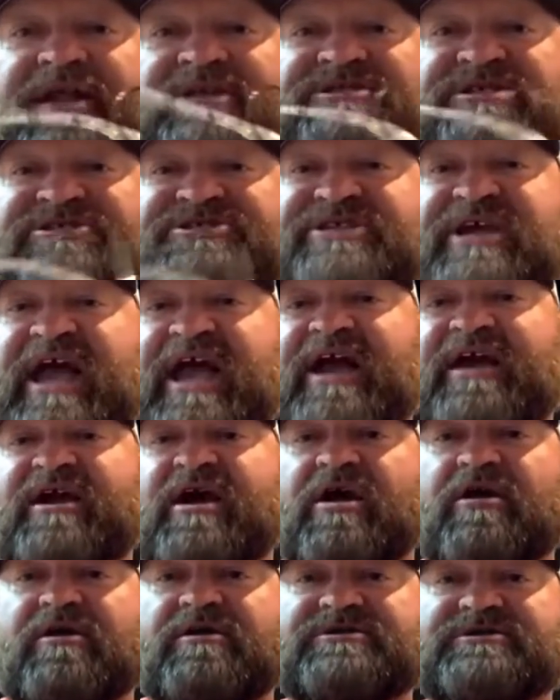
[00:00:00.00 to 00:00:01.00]
It's a shad
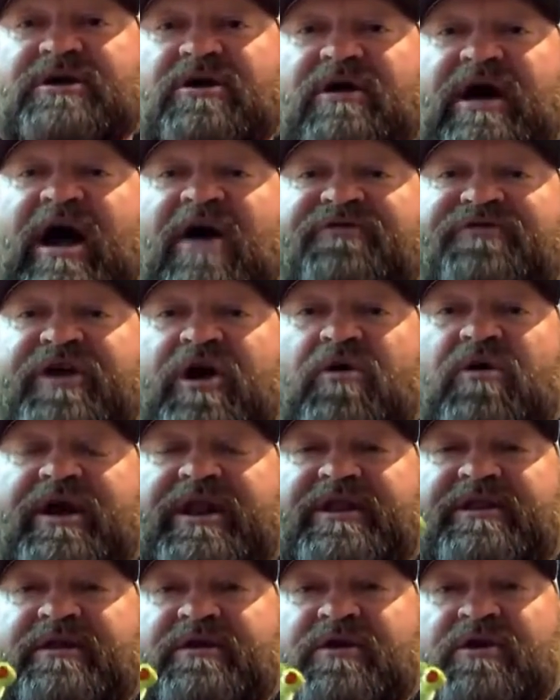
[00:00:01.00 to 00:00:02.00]
color. So I'll throw
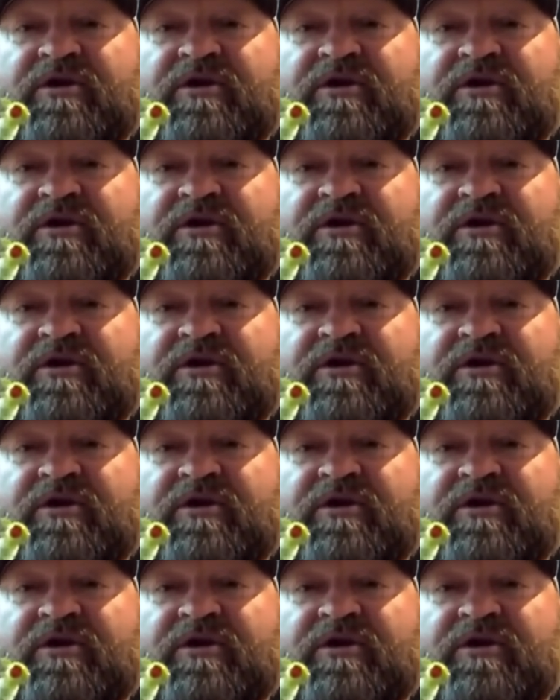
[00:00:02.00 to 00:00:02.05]
in